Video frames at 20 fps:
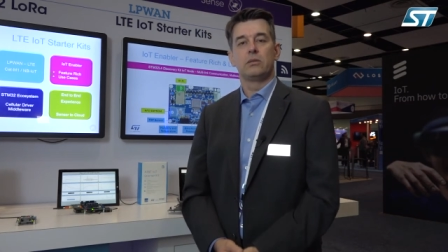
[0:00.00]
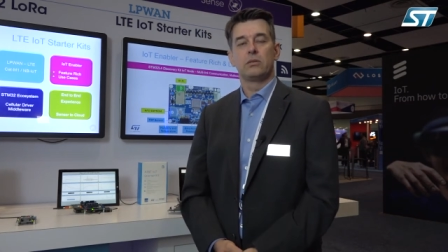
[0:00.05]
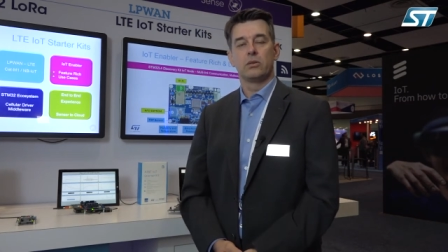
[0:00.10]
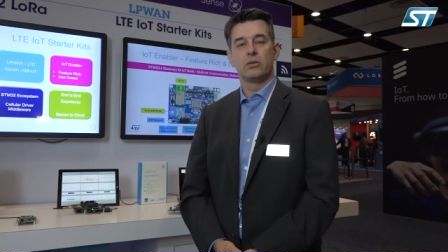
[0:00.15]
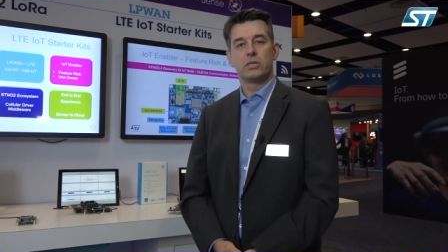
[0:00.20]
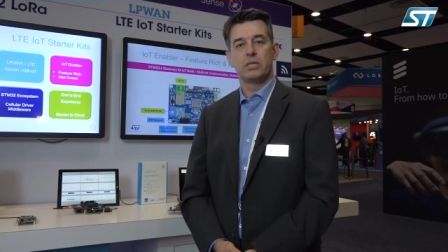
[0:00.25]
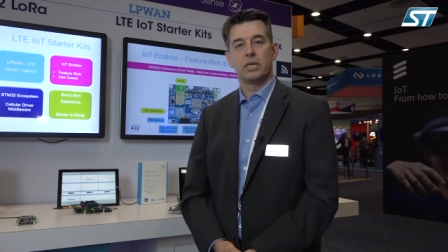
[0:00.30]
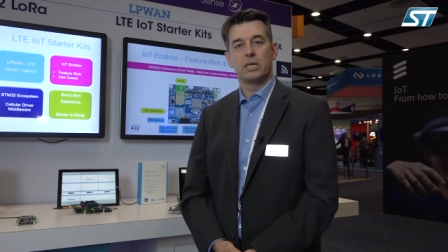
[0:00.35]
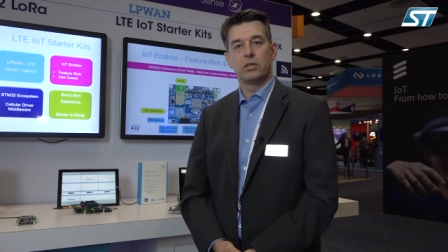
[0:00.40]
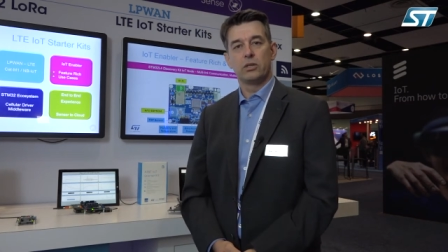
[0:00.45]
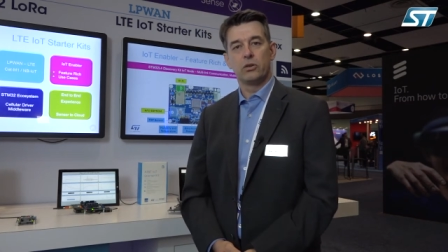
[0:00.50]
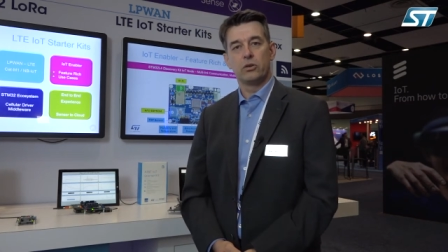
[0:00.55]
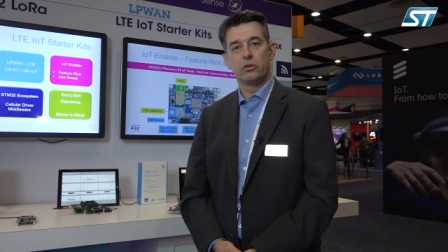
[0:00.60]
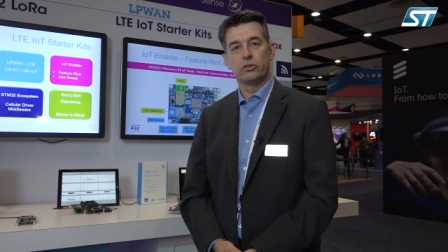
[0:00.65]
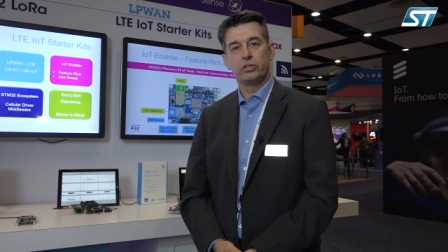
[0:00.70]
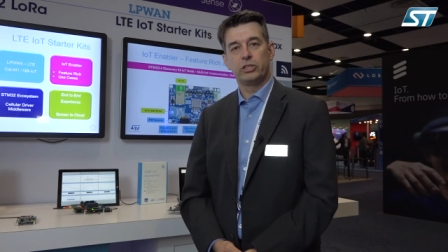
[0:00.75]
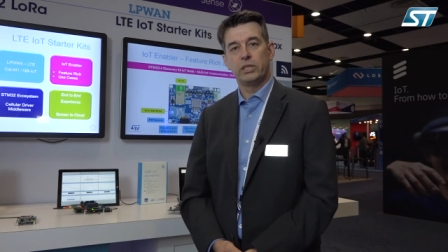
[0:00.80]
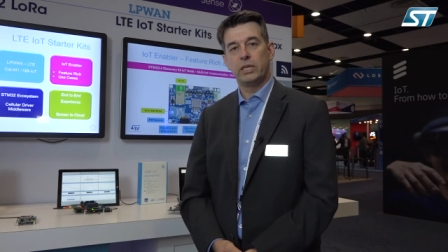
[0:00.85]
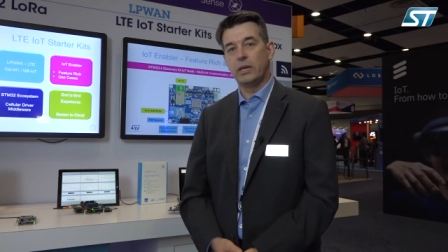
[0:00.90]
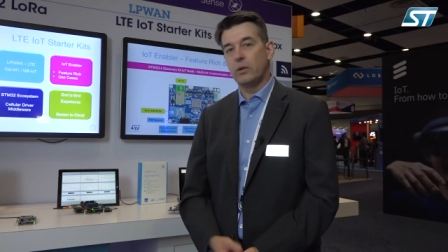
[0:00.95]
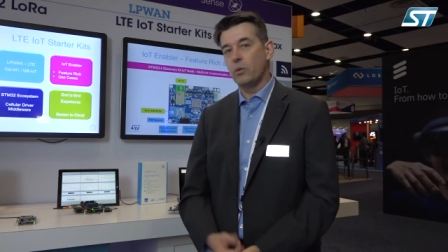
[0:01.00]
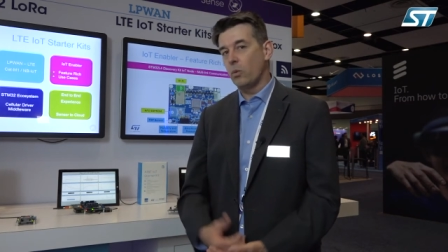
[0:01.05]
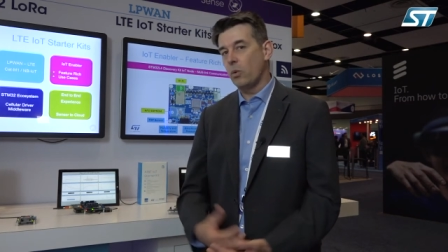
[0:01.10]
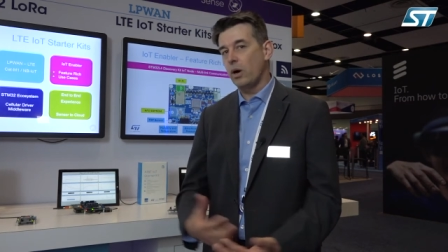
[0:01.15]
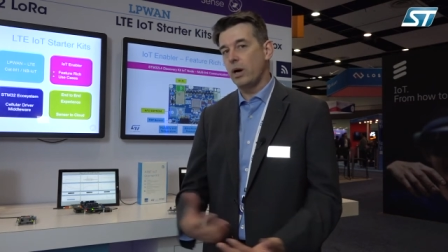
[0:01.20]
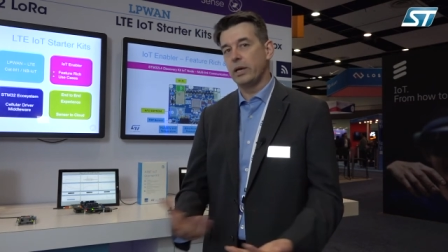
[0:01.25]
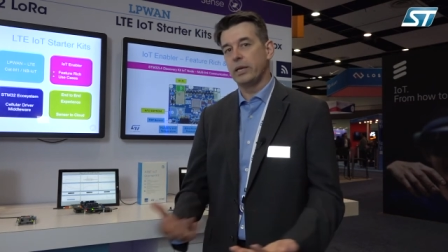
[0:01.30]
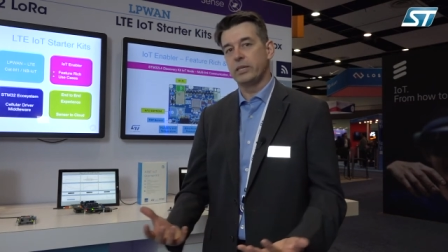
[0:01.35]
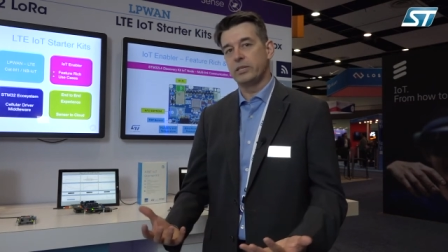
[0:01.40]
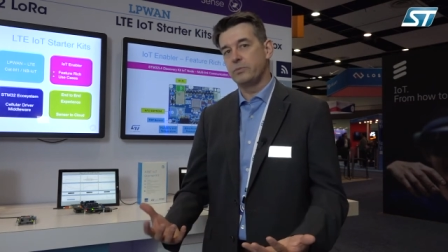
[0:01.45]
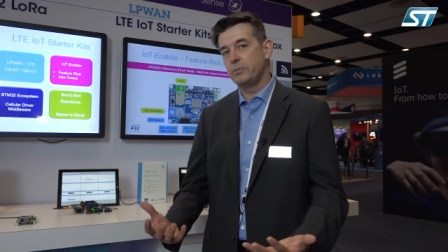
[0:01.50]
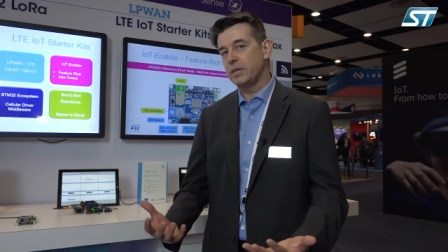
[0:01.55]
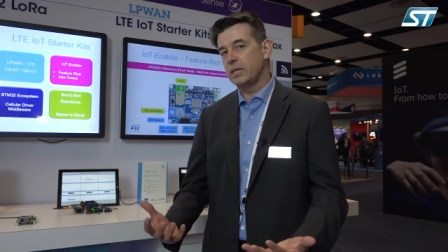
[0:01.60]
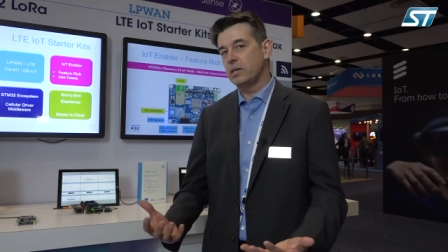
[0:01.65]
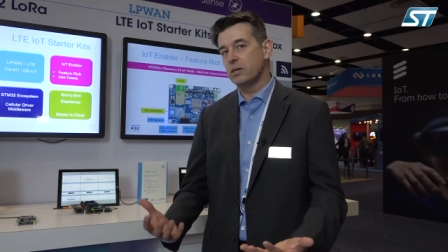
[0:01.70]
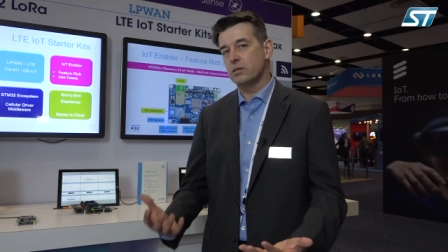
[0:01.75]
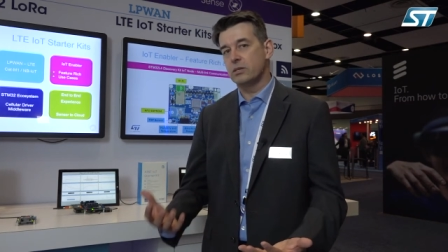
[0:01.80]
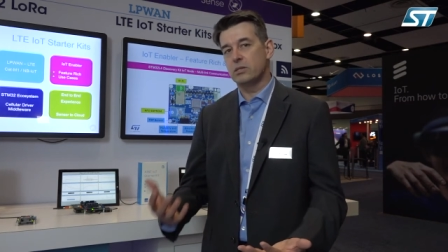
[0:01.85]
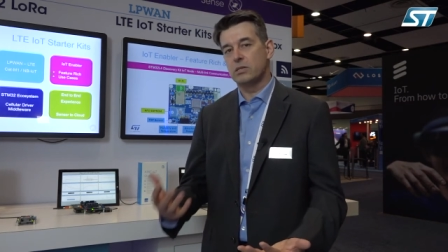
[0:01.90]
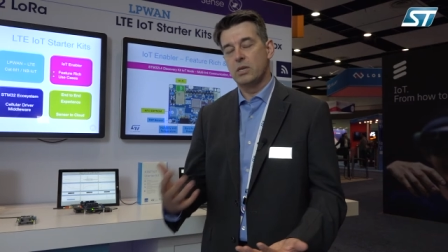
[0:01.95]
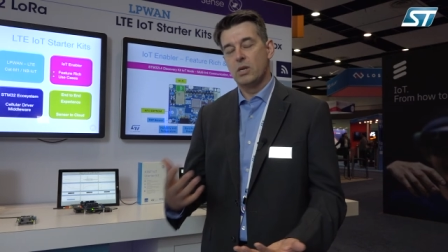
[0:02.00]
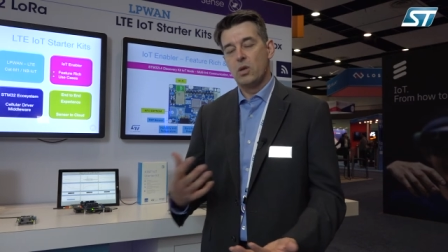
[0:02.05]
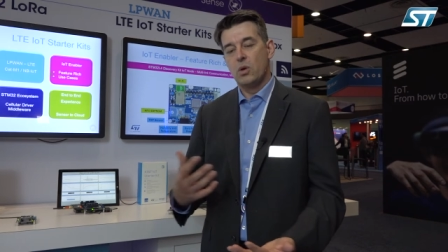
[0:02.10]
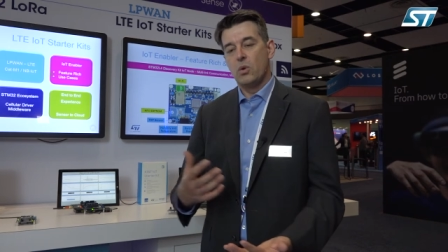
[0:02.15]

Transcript: those technology and why is because